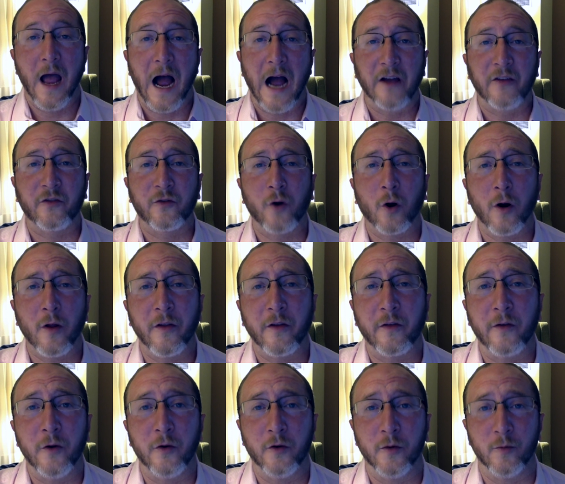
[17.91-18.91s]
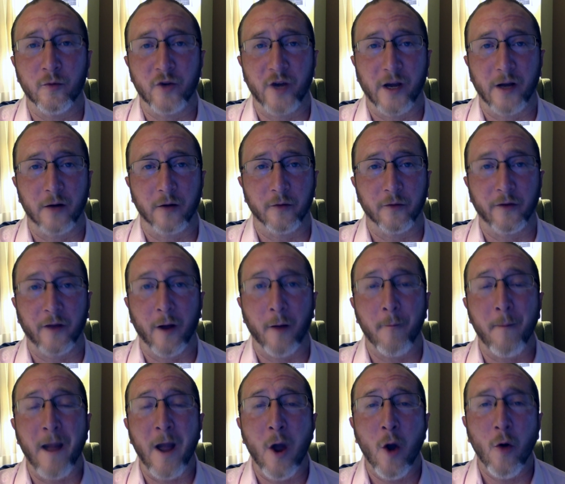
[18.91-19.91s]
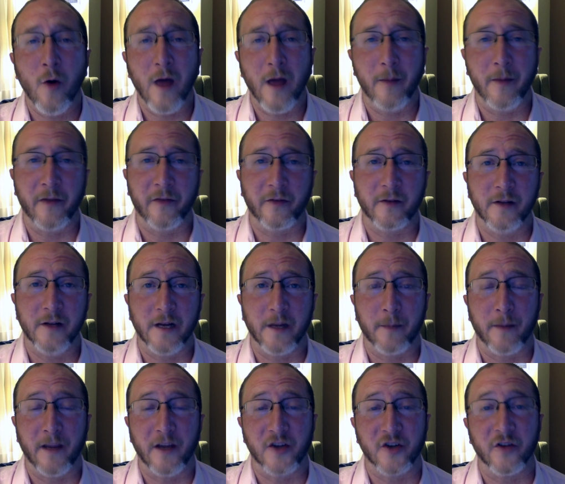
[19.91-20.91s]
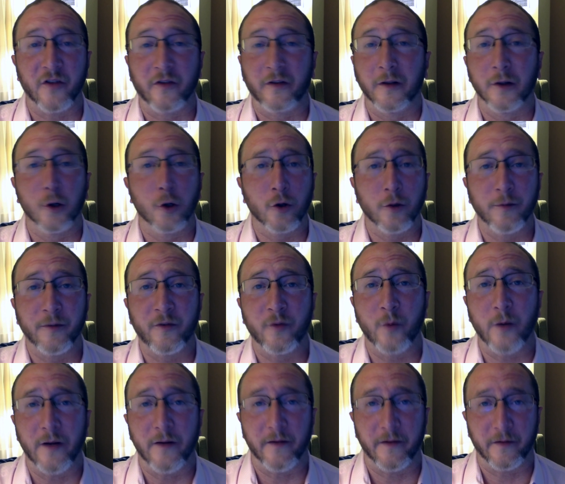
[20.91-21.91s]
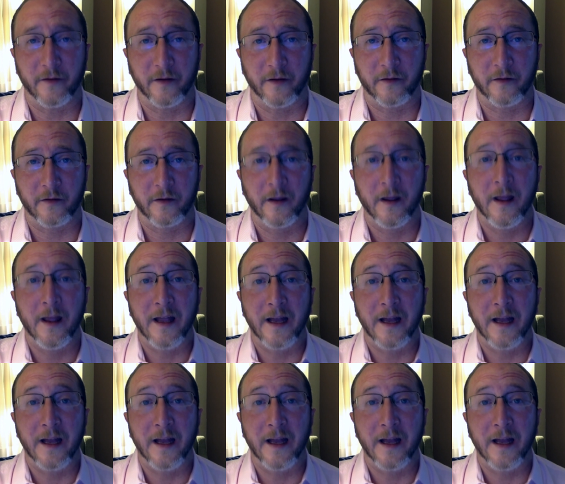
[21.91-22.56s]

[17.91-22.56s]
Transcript: I started this YouTube channel to help my own MS clinic patients learn between visits,